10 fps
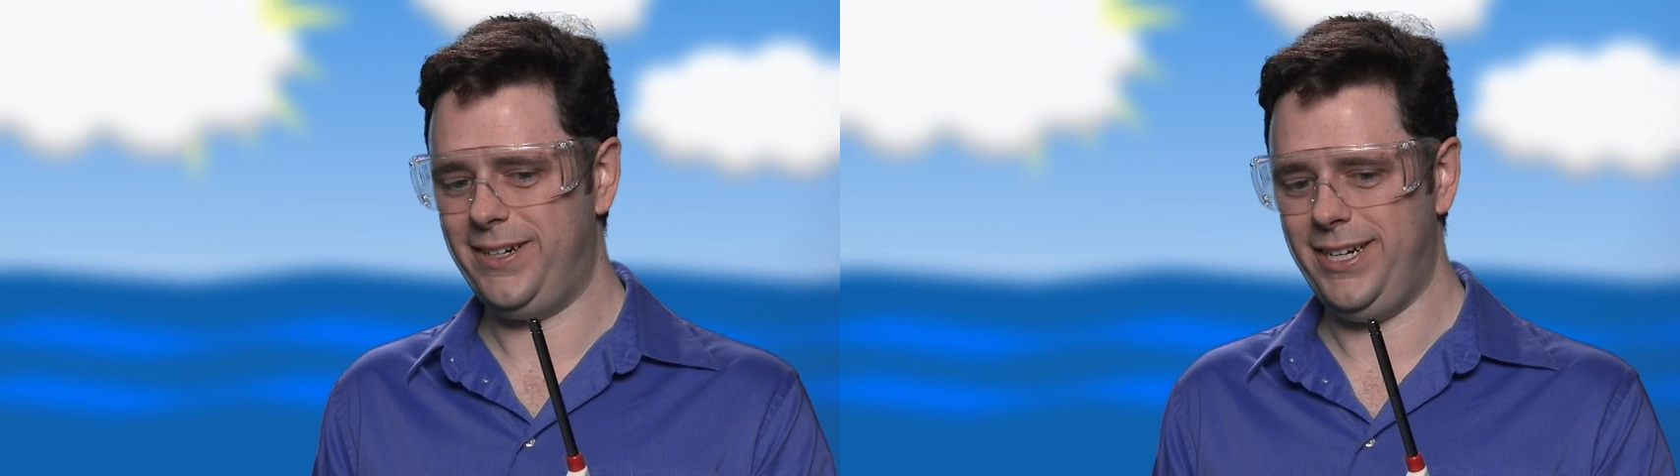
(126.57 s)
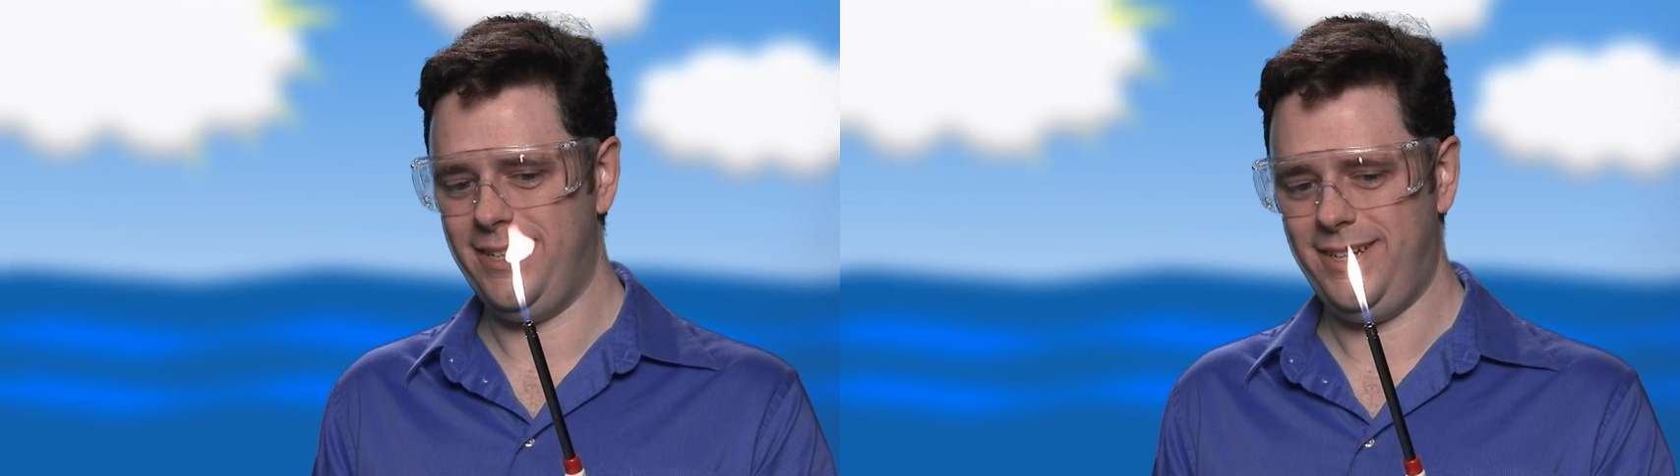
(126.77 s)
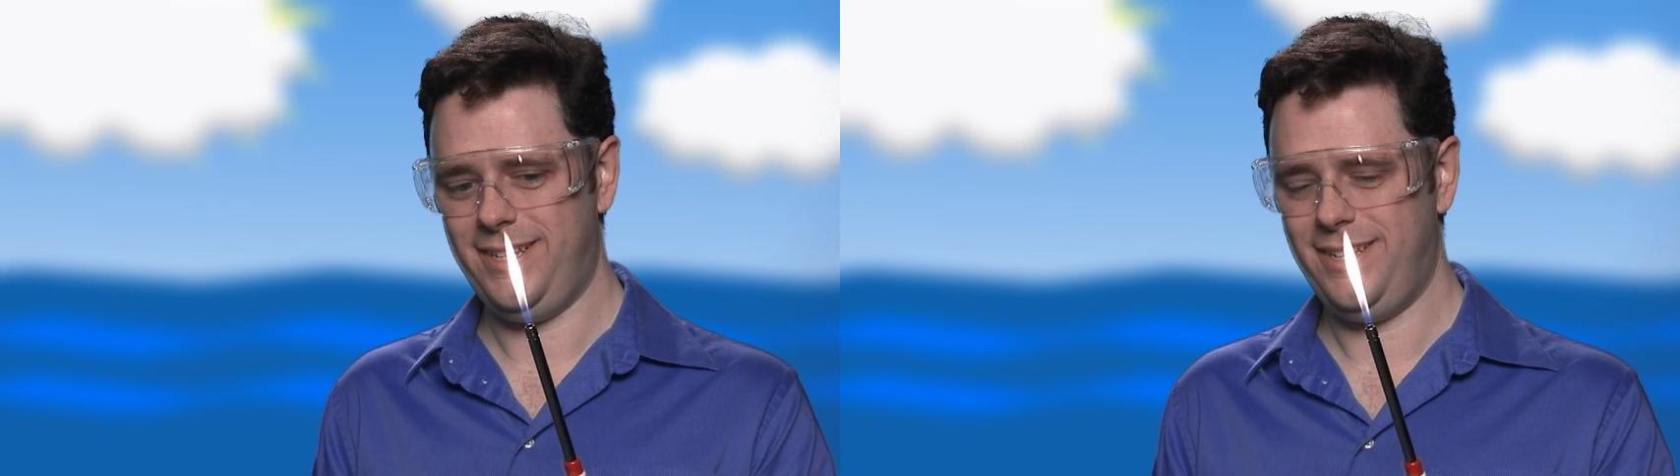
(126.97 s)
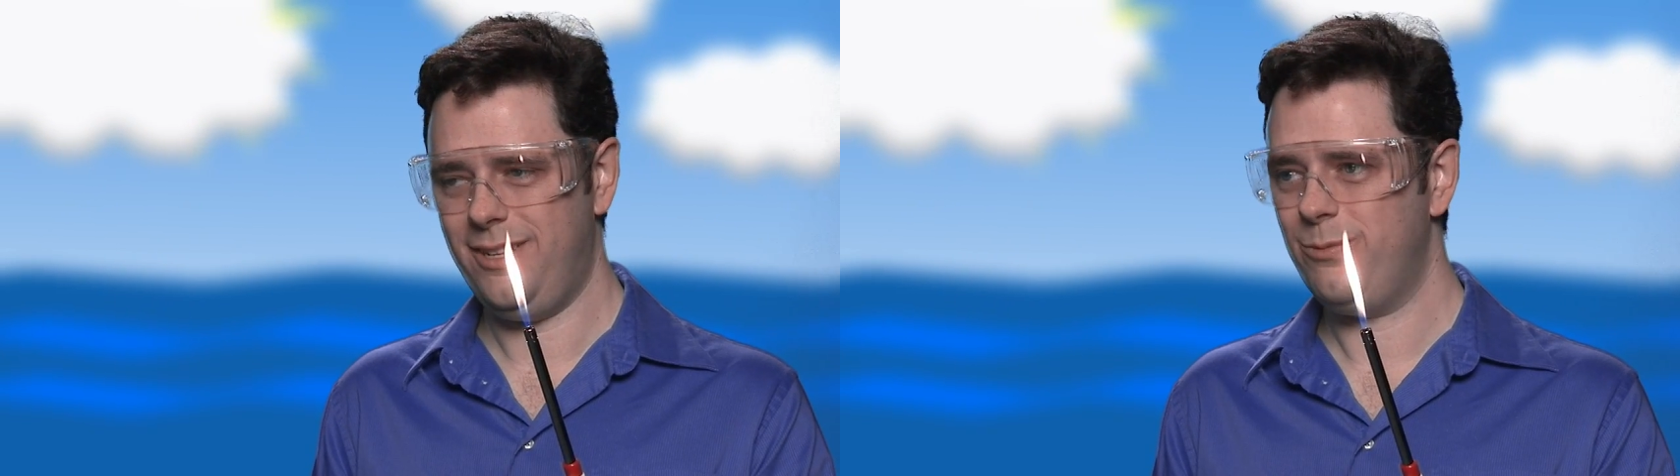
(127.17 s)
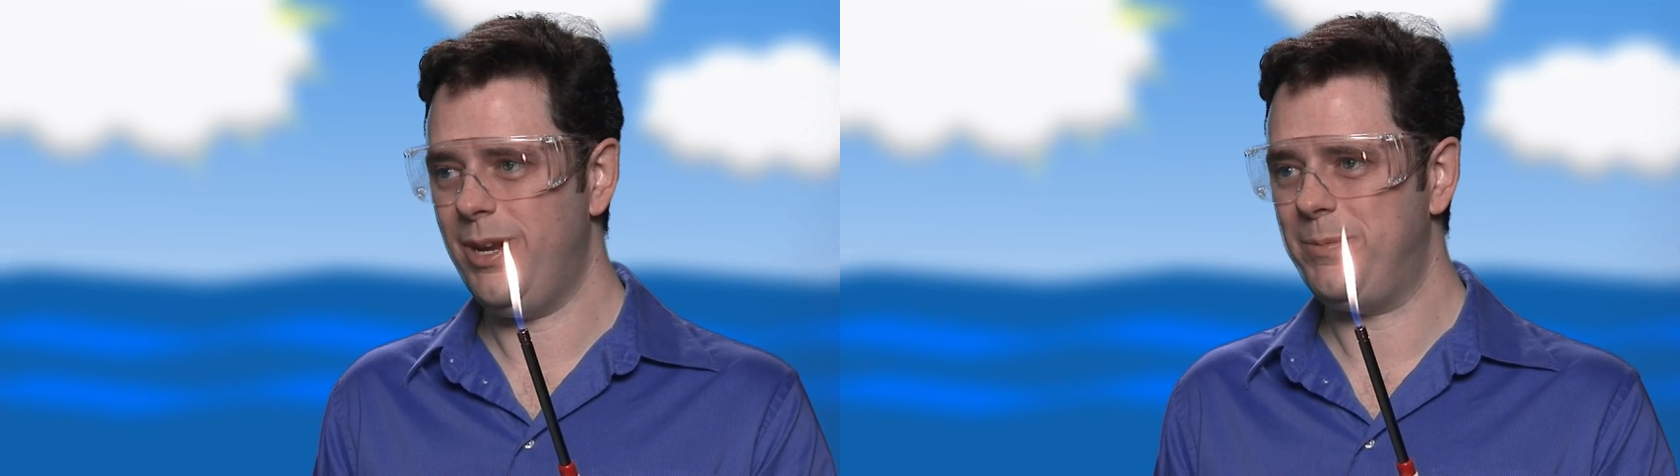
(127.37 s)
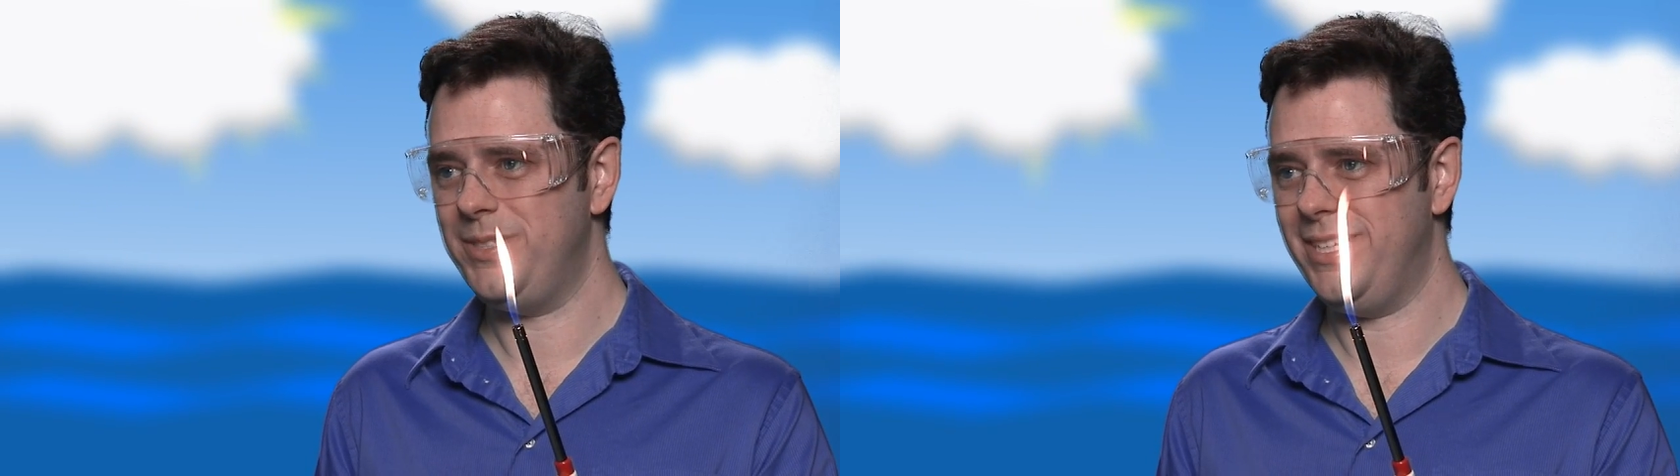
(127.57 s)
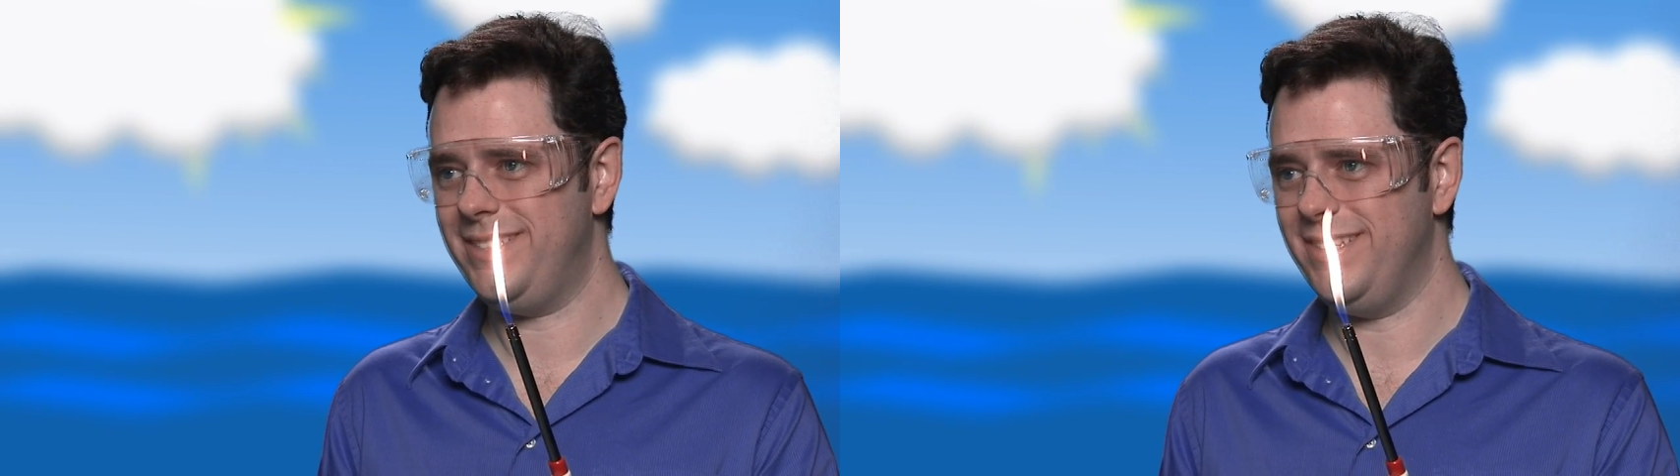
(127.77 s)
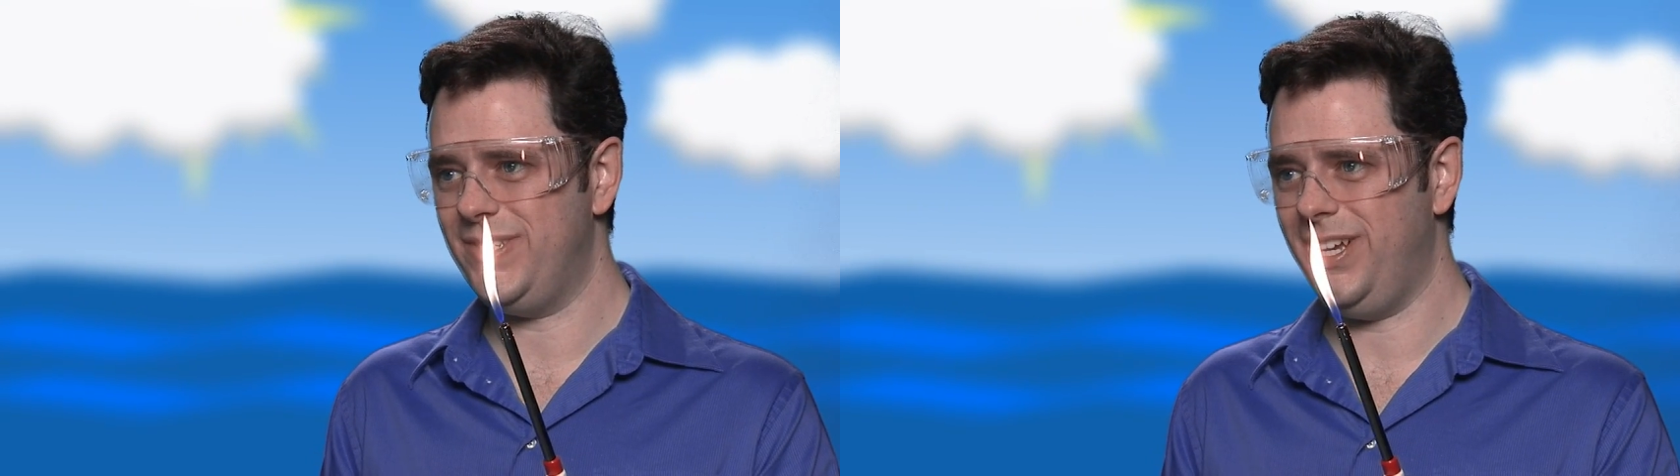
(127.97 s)
here represents
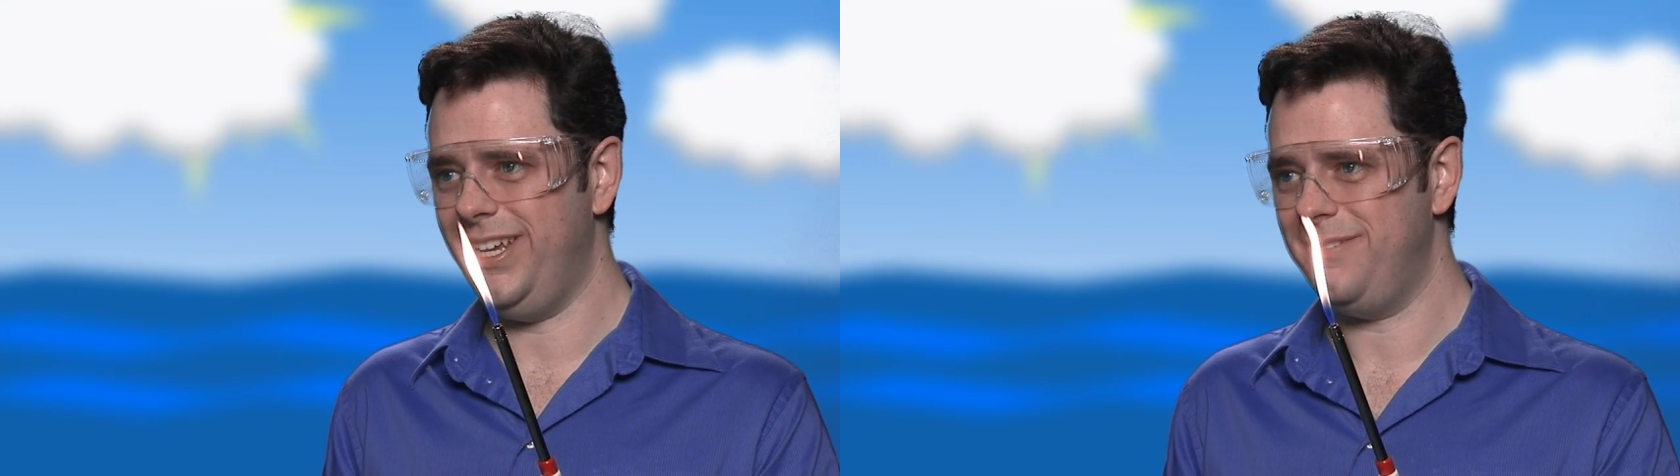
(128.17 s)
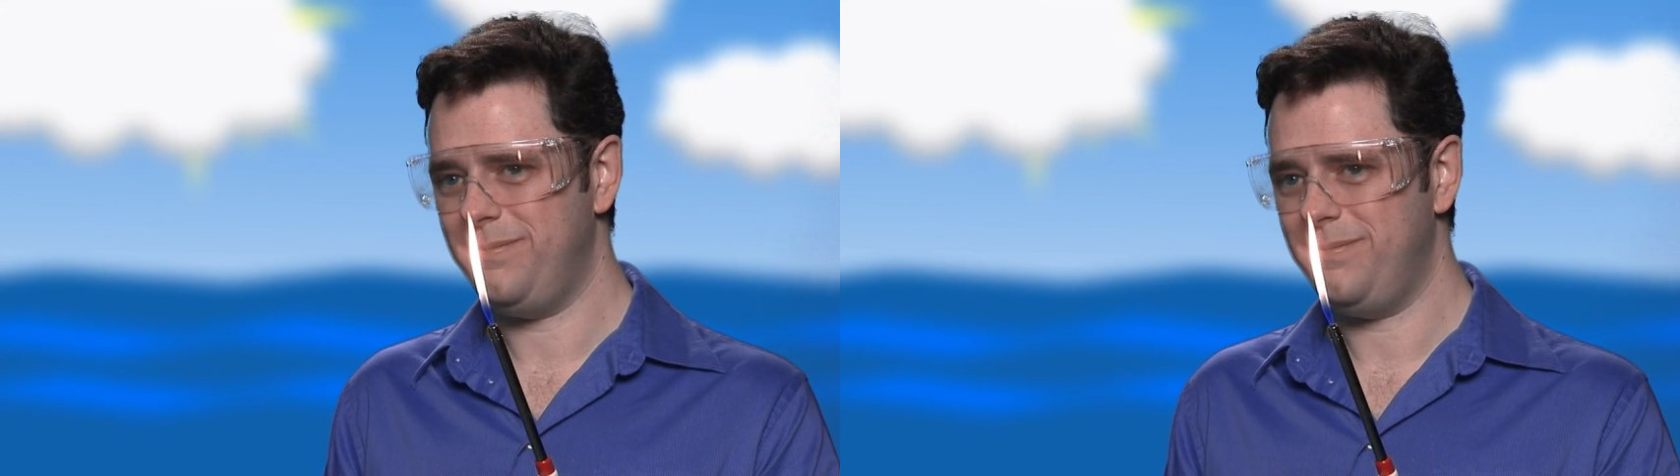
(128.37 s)
the sun.